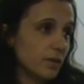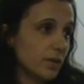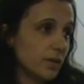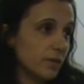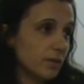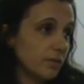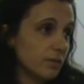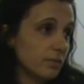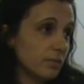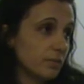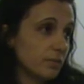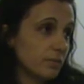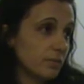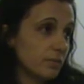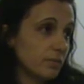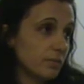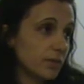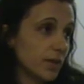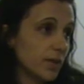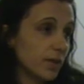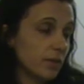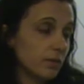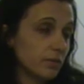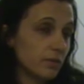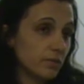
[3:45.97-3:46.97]
It's
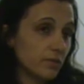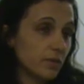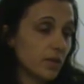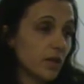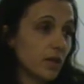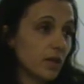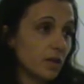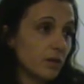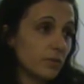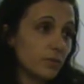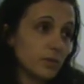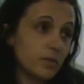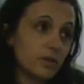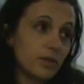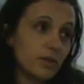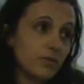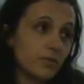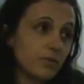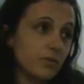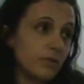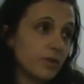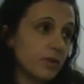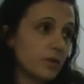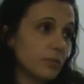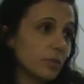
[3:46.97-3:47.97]
get sick, we did
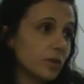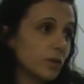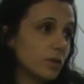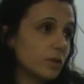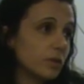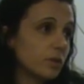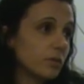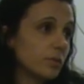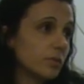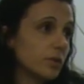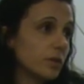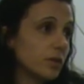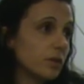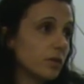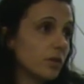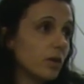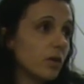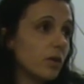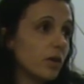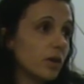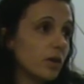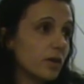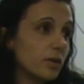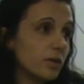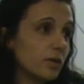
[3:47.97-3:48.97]
everything we could, but it
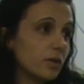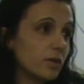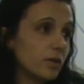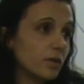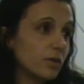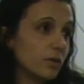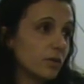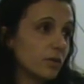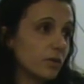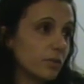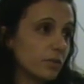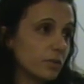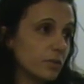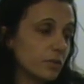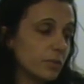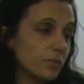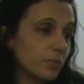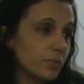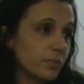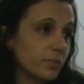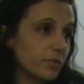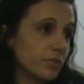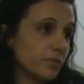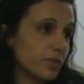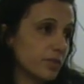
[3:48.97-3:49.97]
died of a
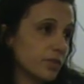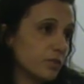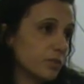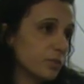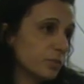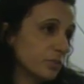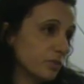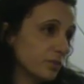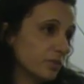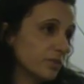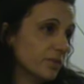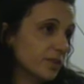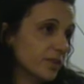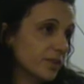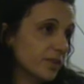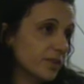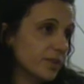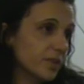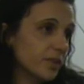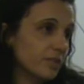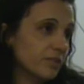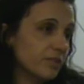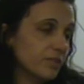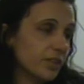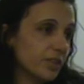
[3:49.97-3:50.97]
preventable
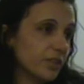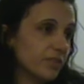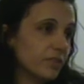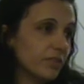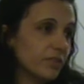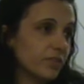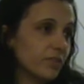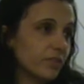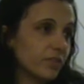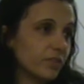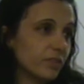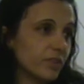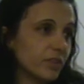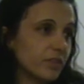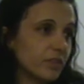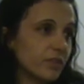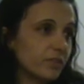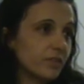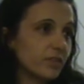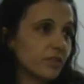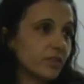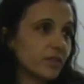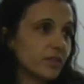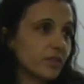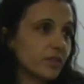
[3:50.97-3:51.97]
infectious
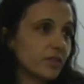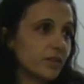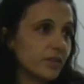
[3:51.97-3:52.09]
disease.